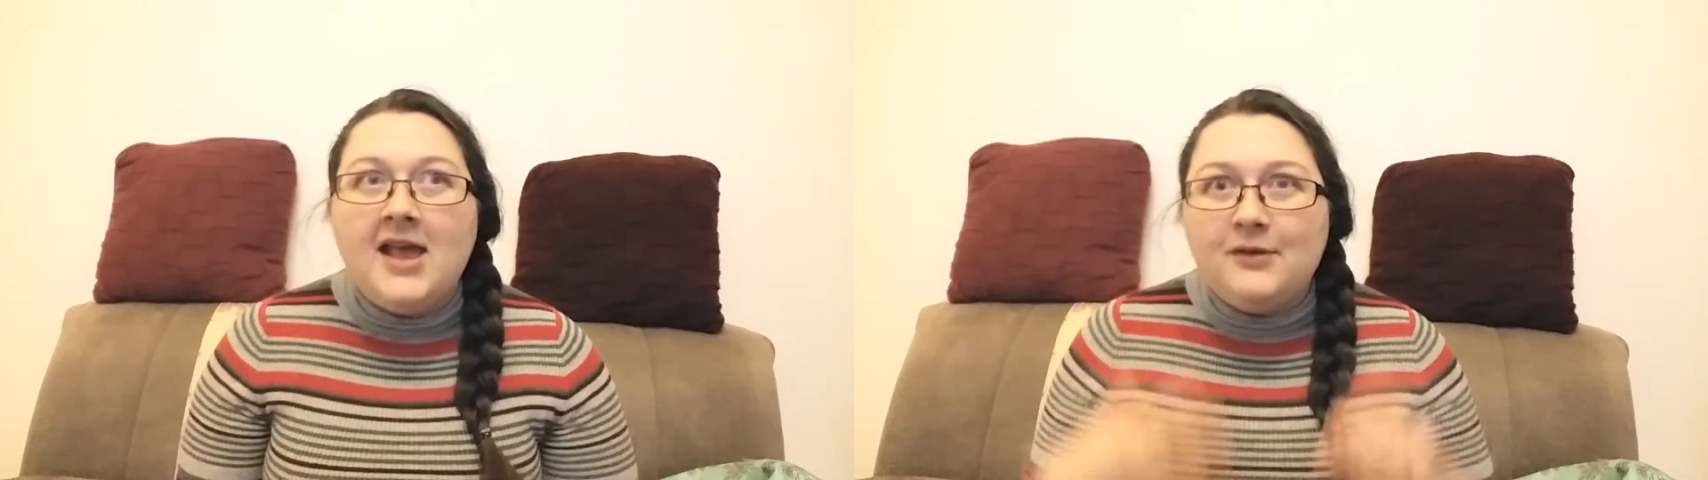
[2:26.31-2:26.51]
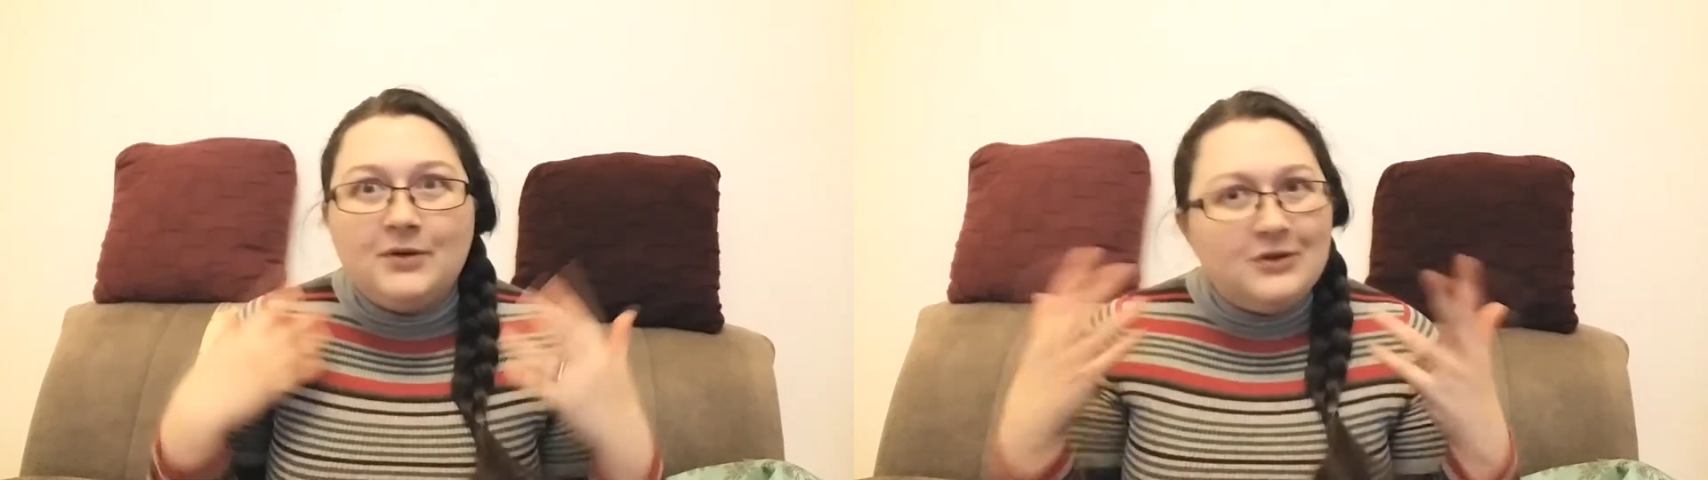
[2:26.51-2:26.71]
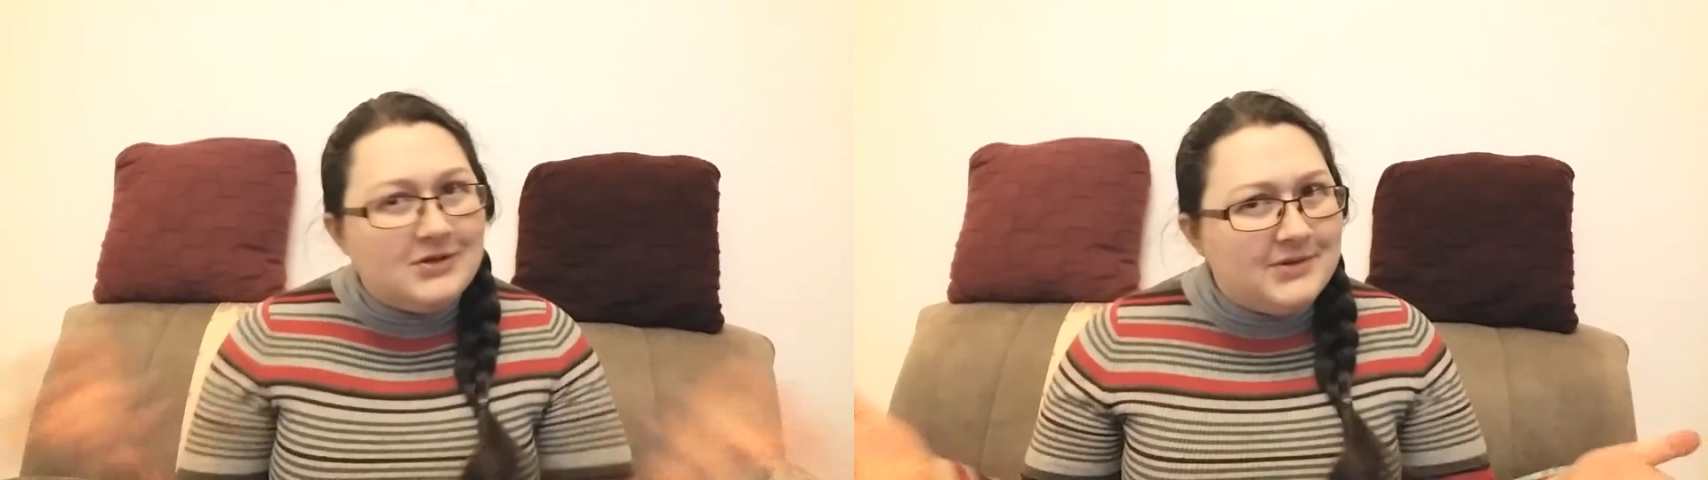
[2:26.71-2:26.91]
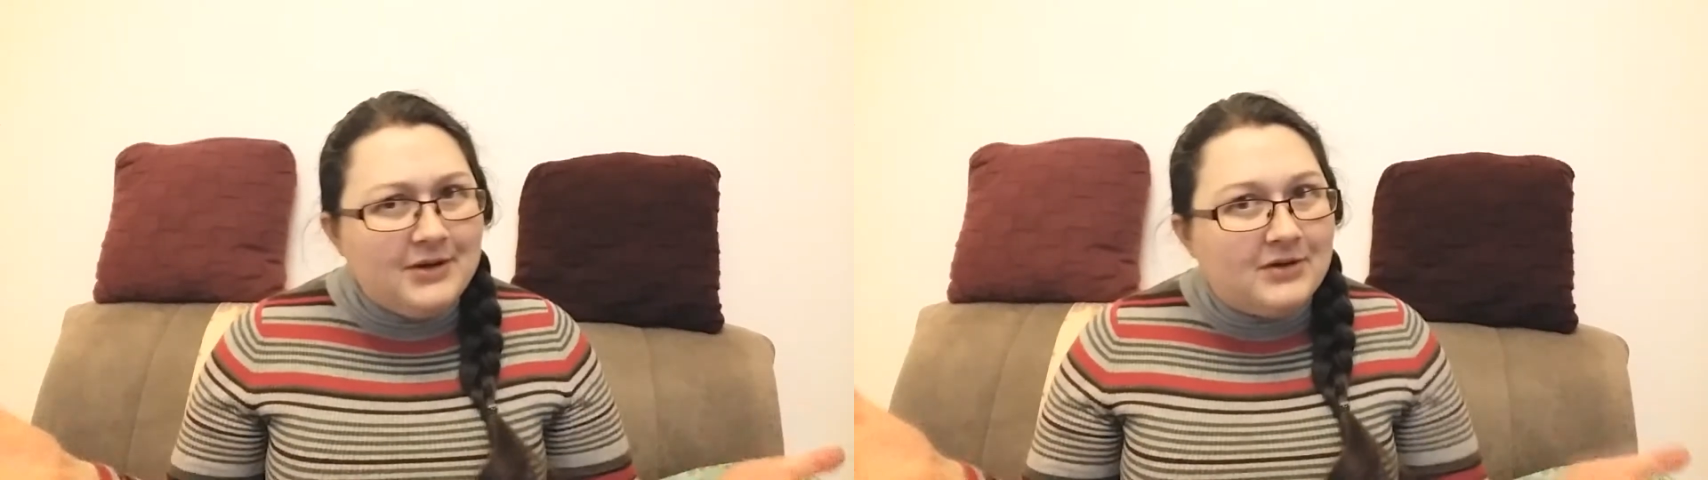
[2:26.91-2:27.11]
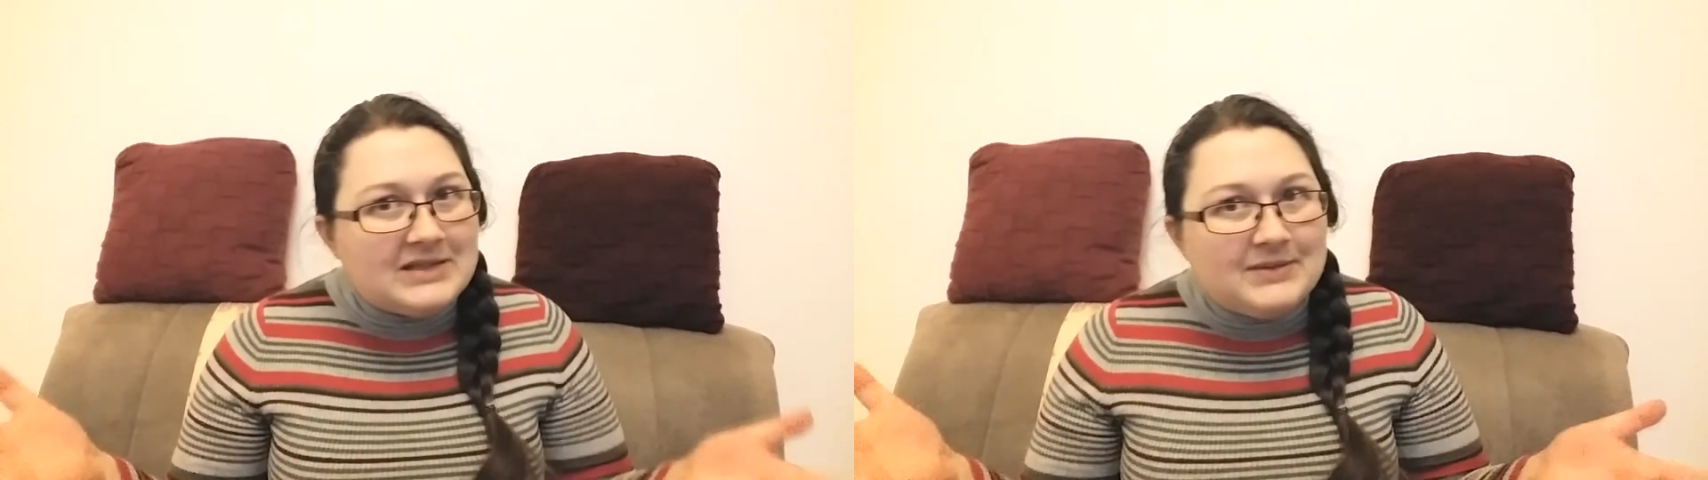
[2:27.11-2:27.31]
if we're not doing
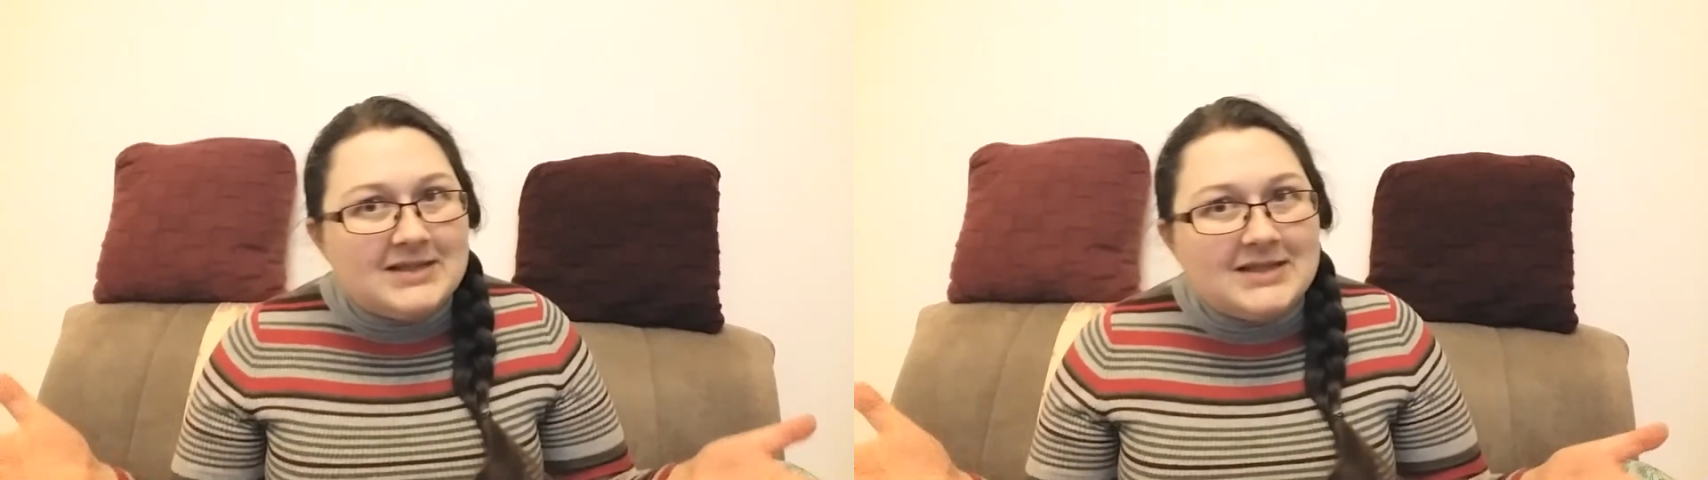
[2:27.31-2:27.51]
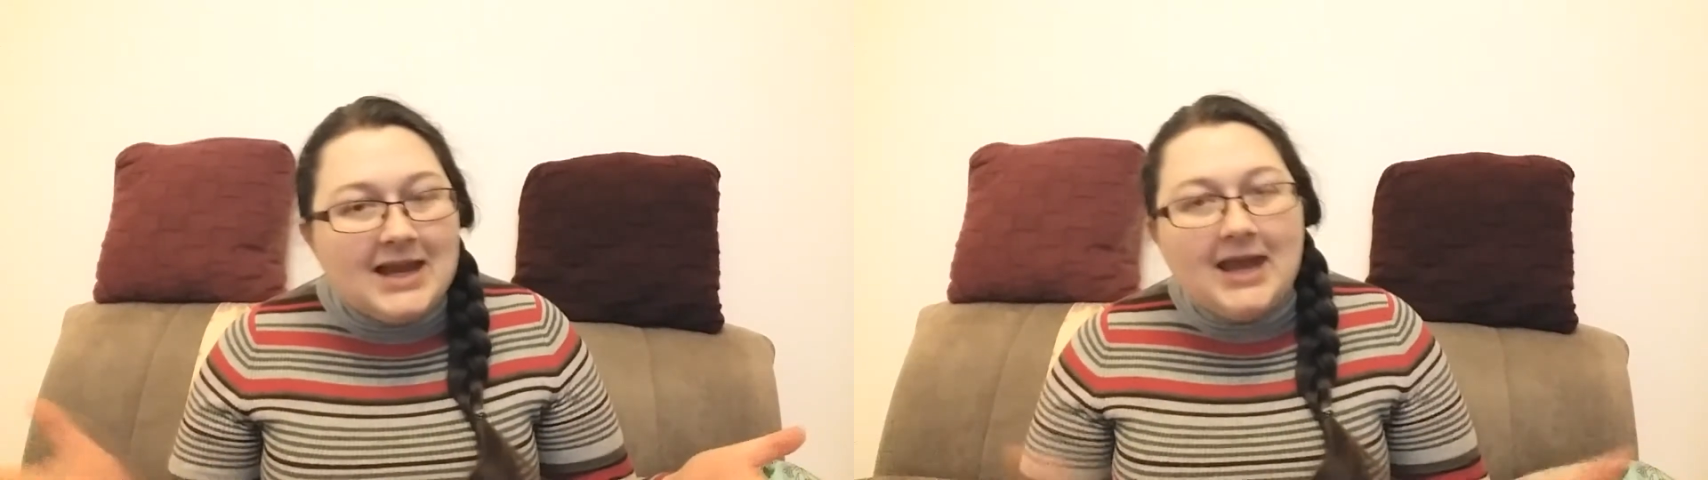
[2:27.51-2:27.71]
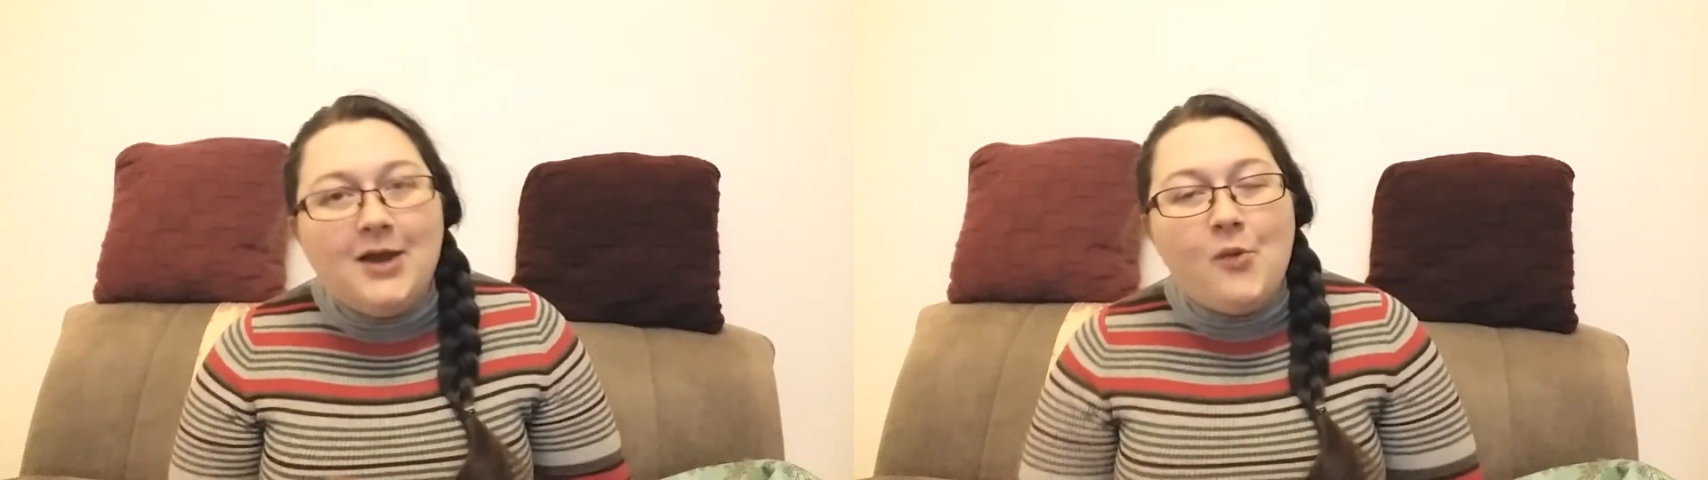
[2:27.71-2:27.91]
Christmas today,